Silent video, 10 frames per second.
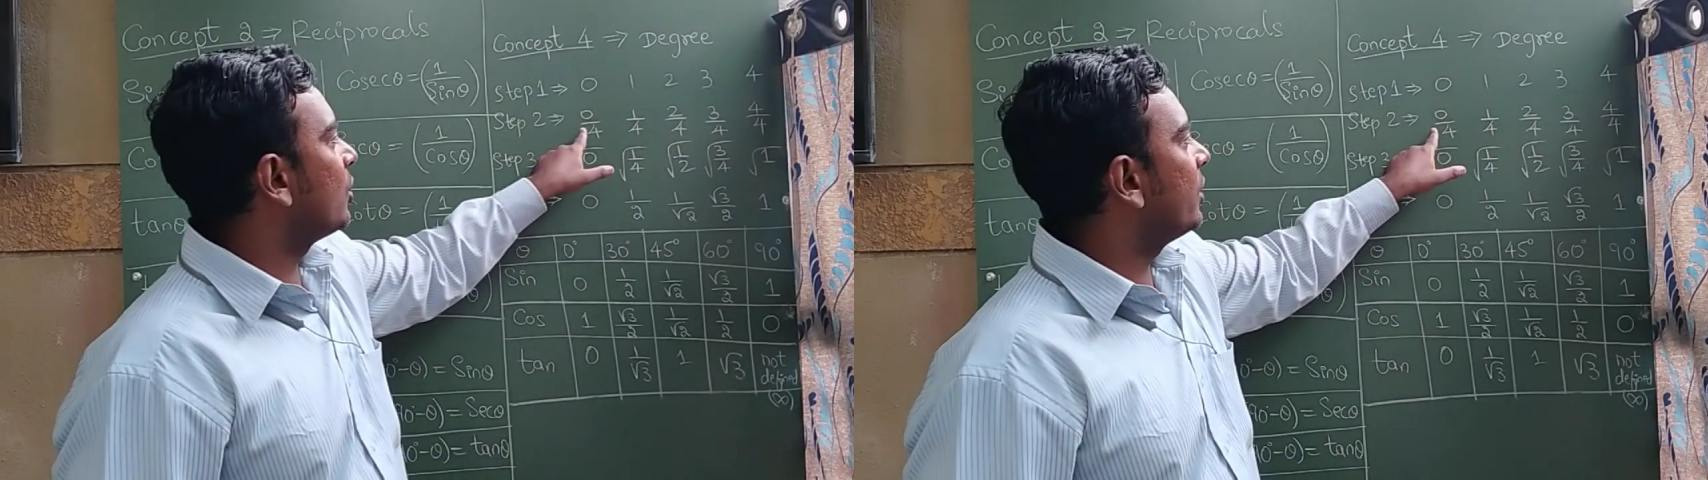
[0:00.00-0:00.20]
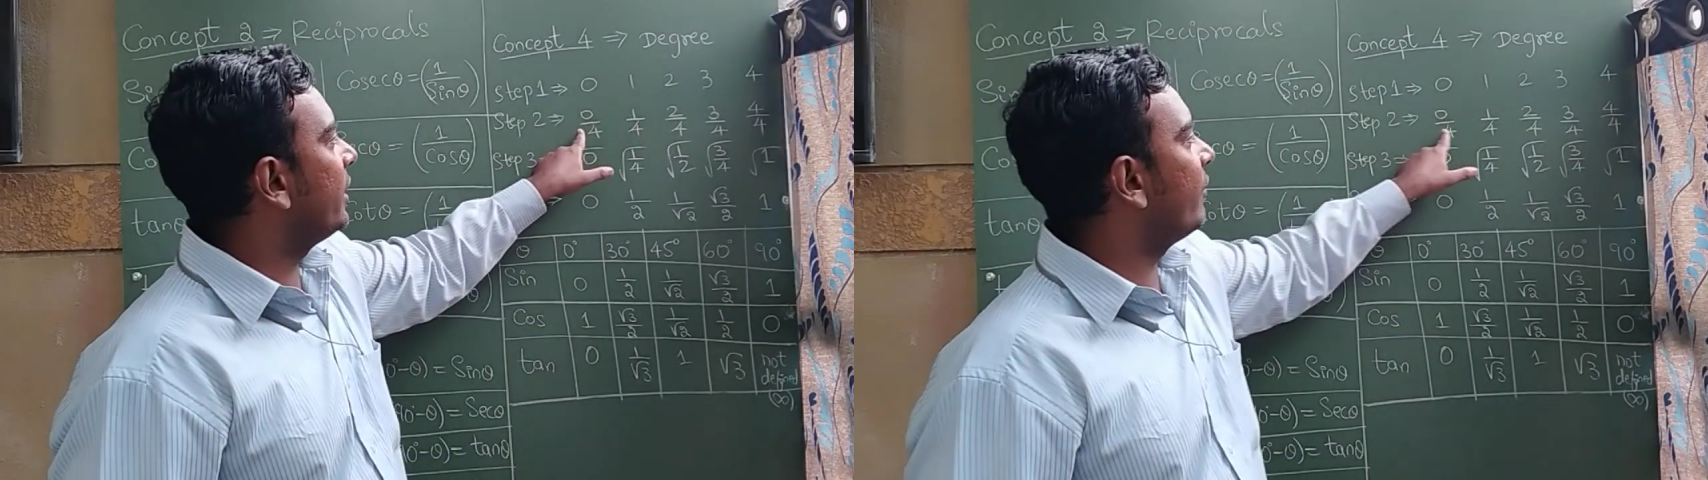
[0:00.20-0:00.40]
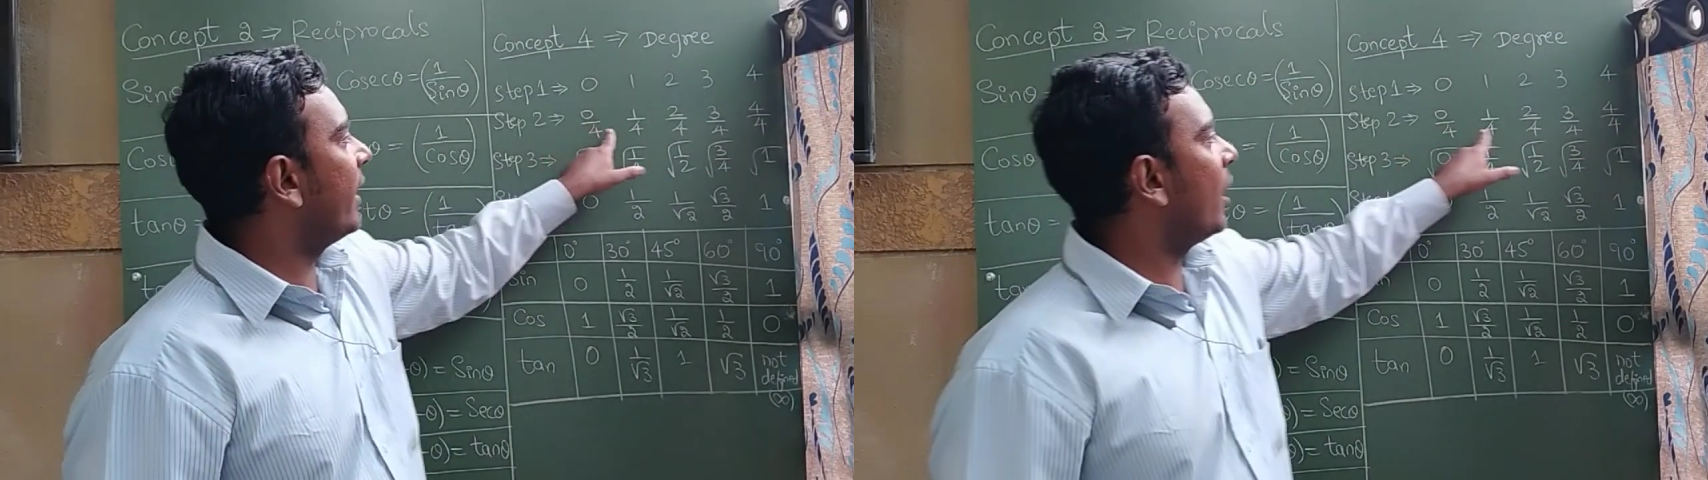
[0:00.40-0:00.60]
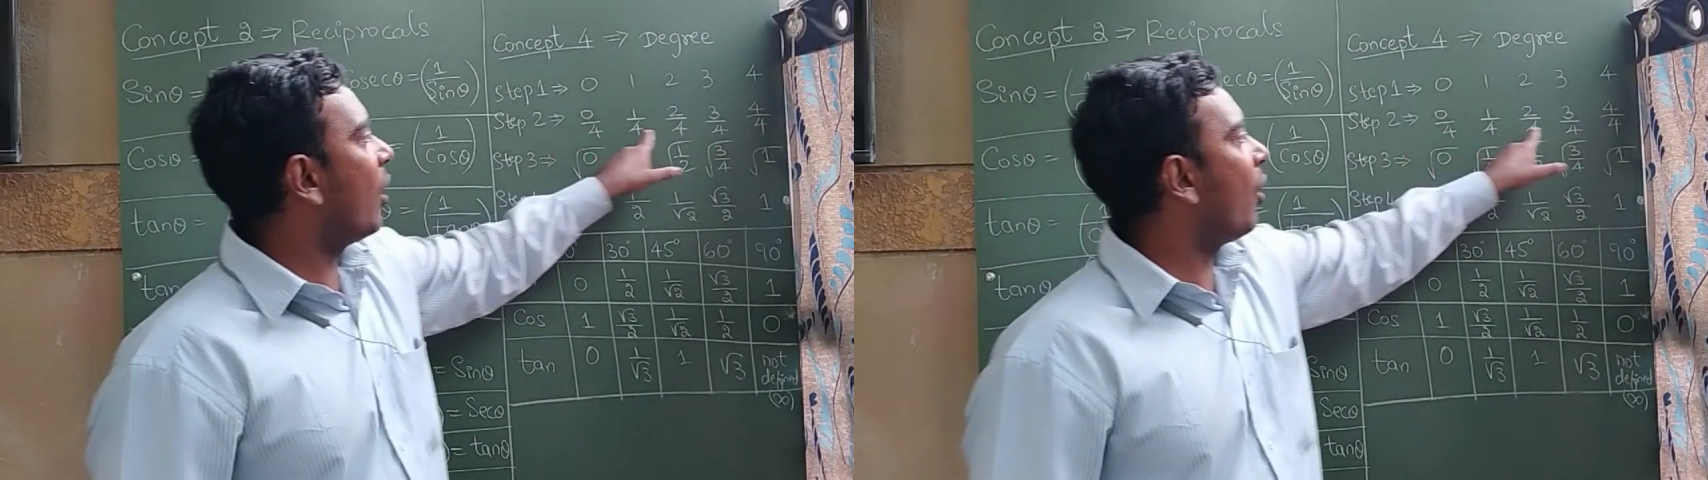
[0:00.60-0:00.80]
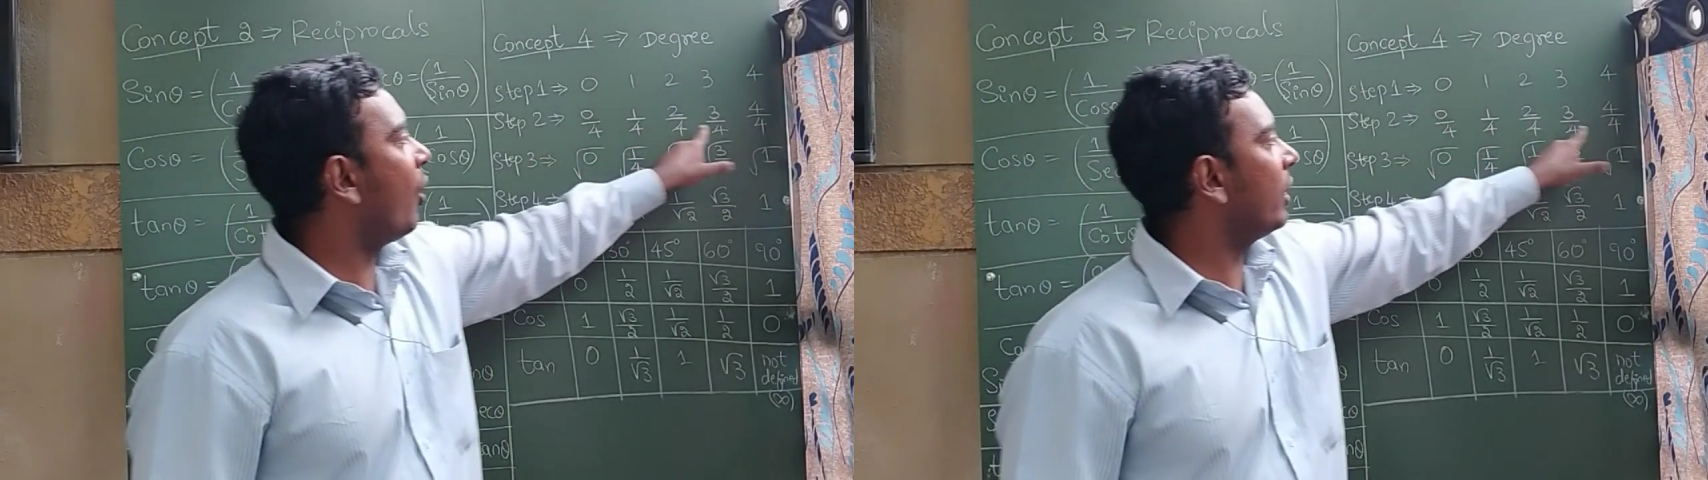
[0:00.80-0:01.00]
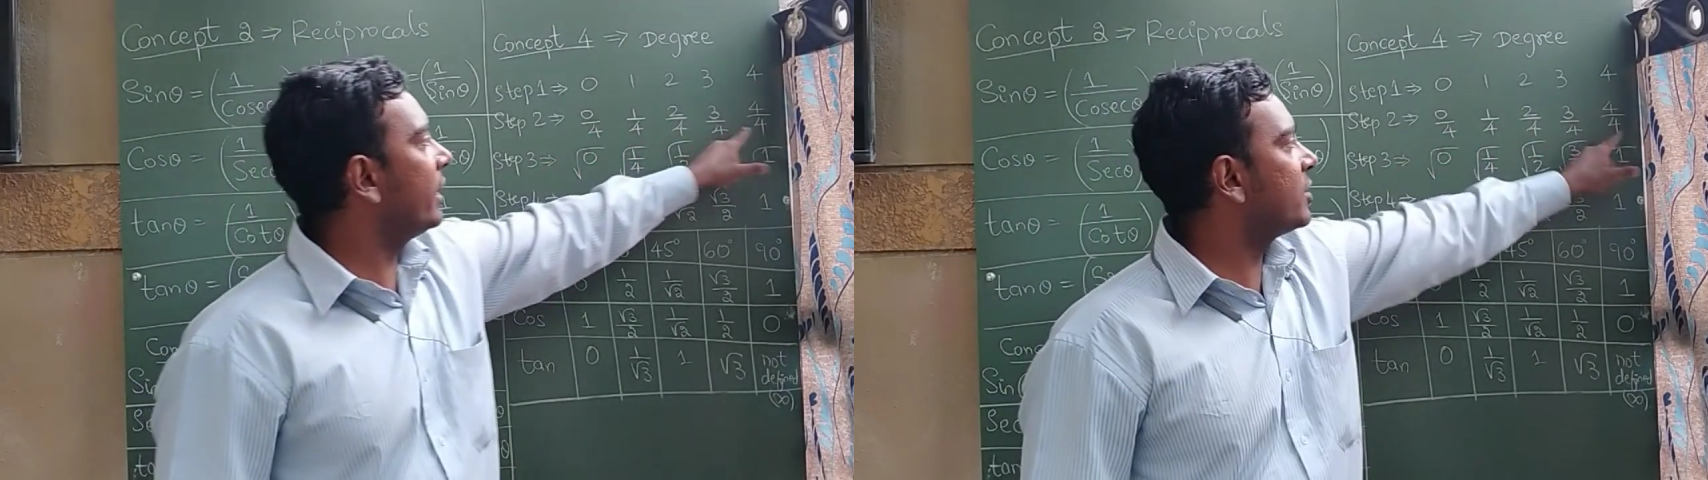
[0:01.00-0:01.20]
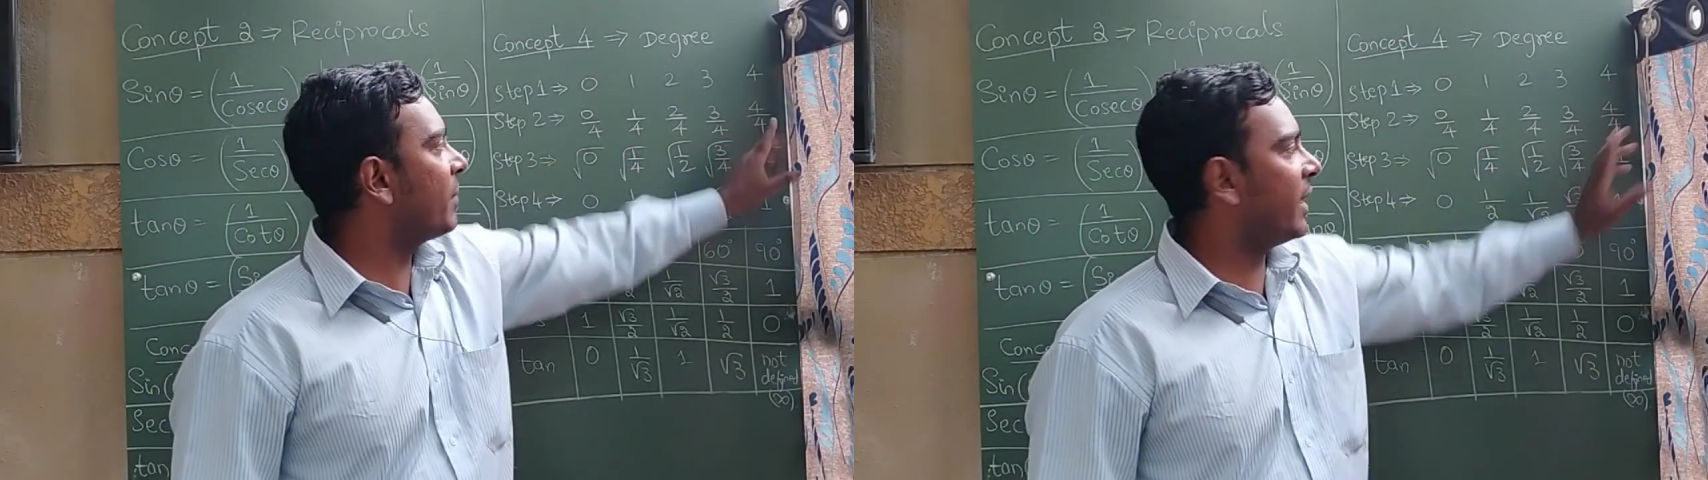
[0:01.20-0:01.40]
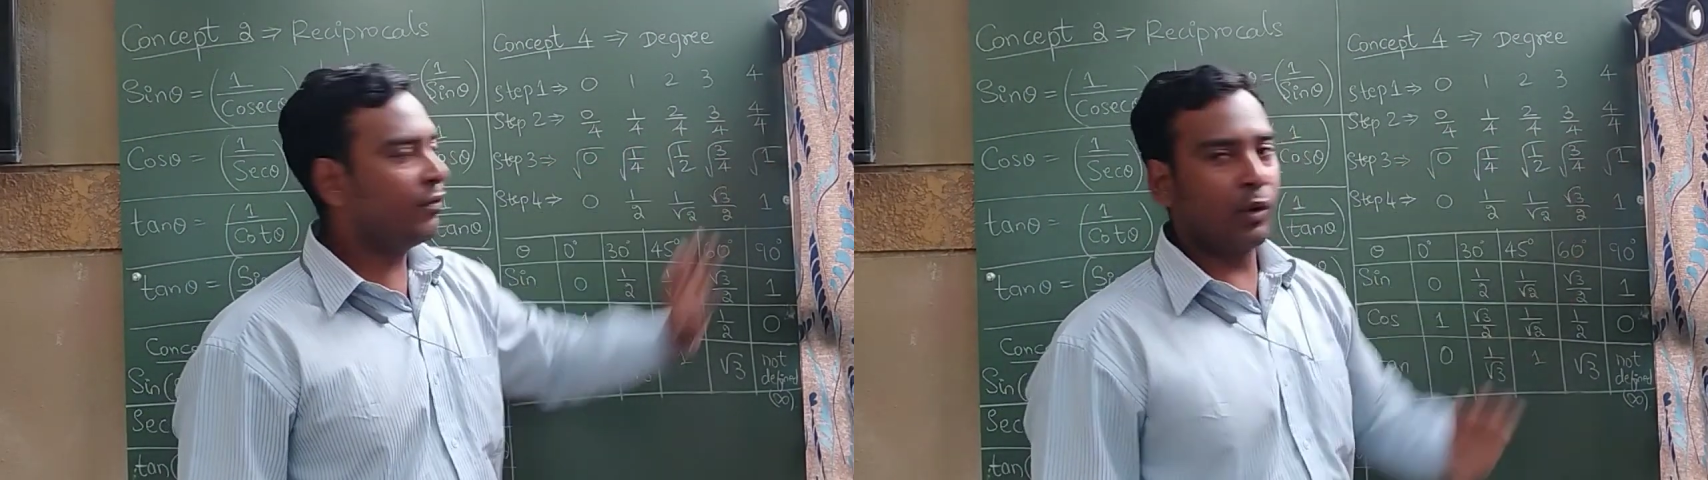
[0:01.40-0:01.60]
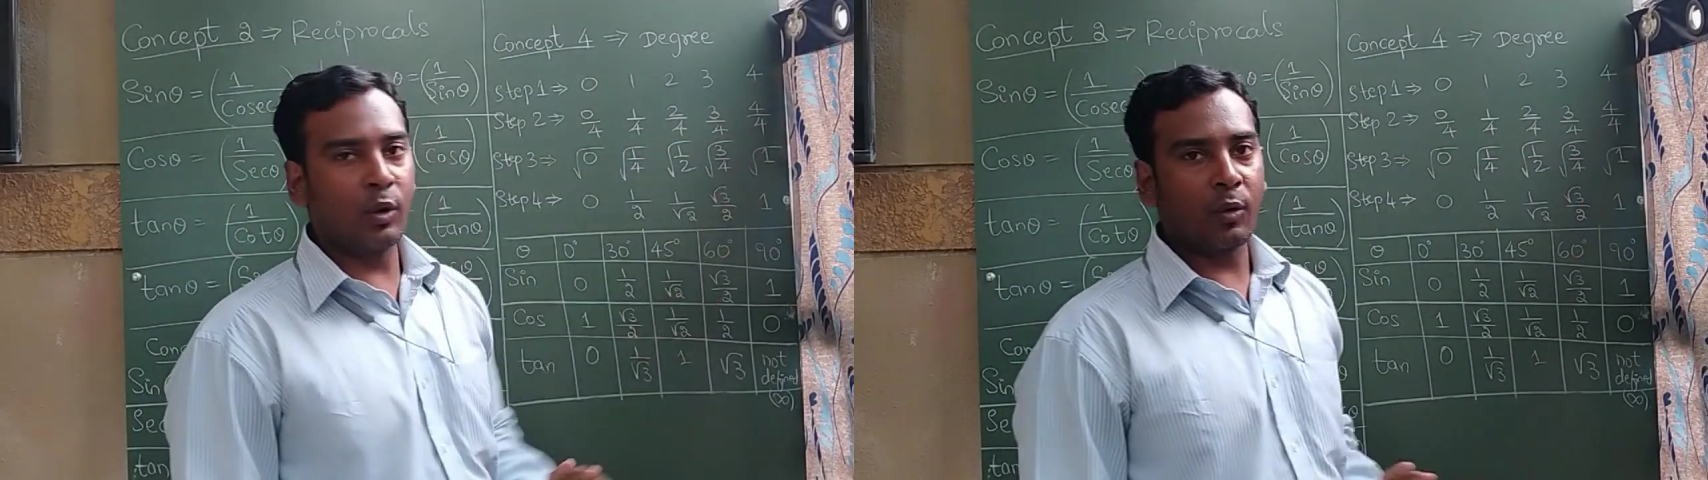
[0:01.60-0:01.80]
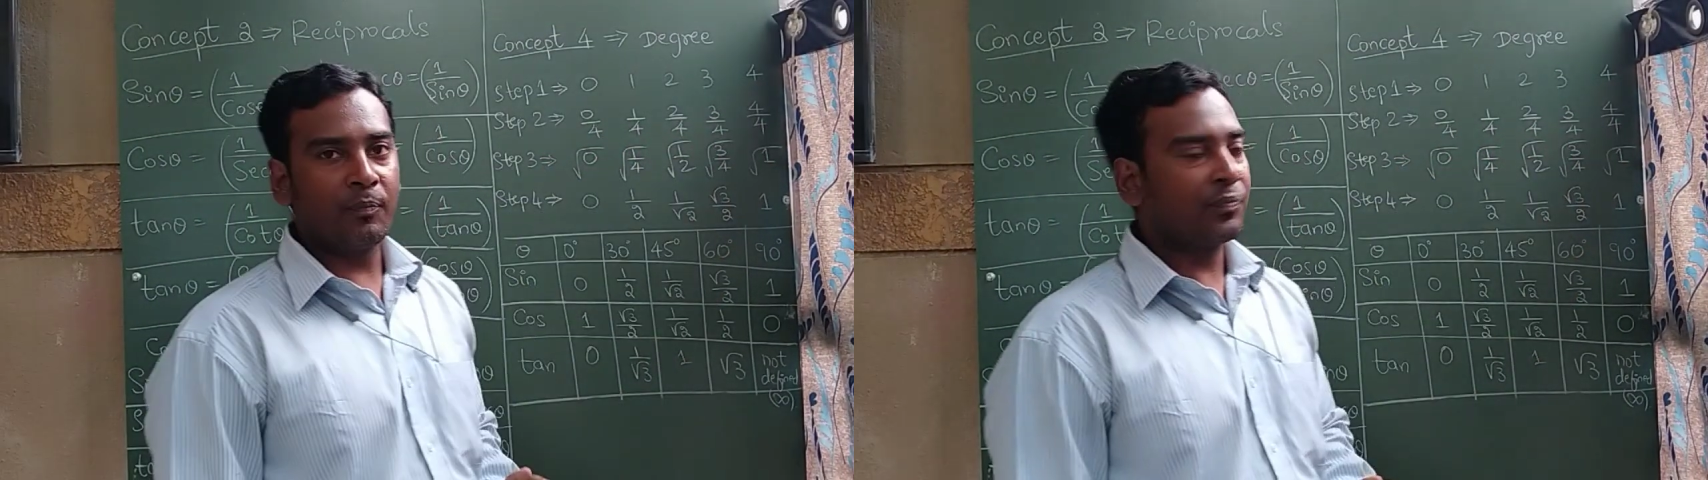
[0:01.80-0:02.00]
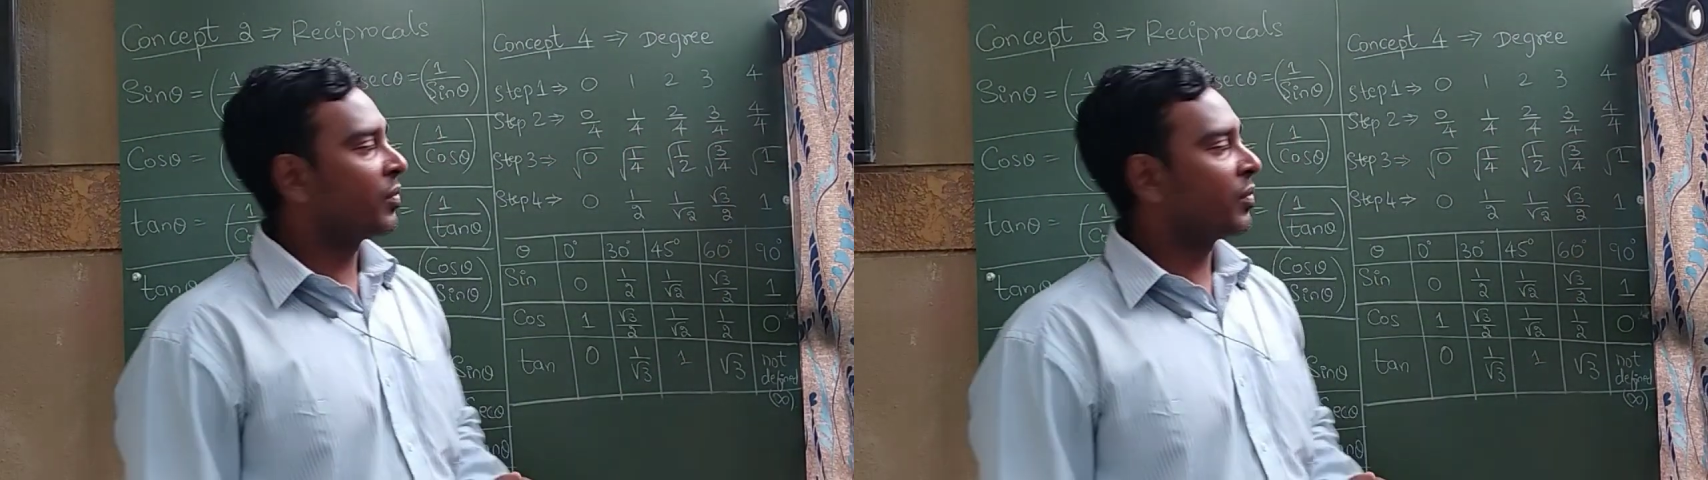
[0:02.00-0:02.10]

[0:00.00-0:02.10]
Divide all this by 4.